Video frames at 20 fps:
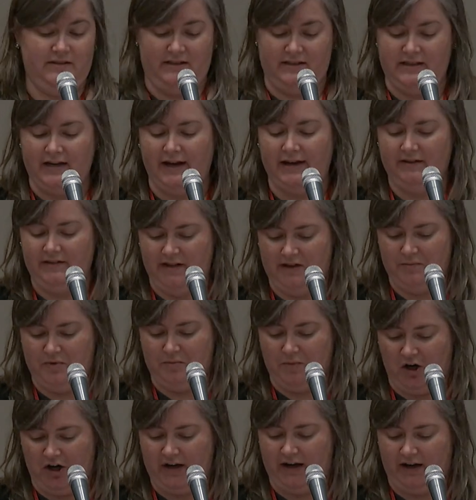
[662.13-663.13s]
a tight labor
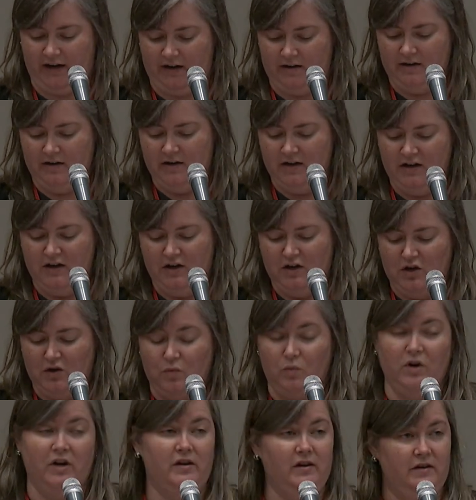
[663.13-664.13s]
market,
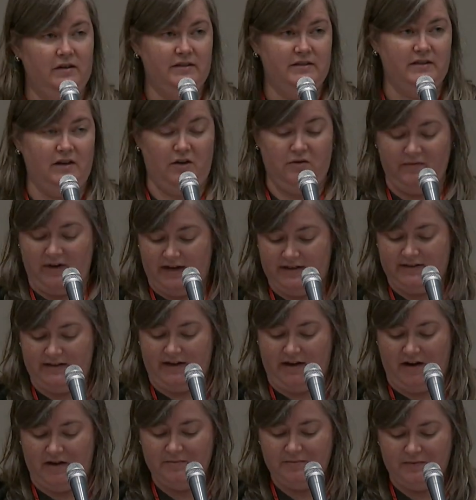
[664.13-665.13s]
workers are
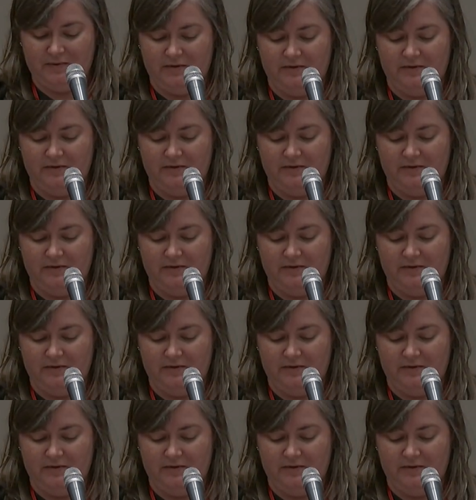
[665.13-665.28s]
rising up,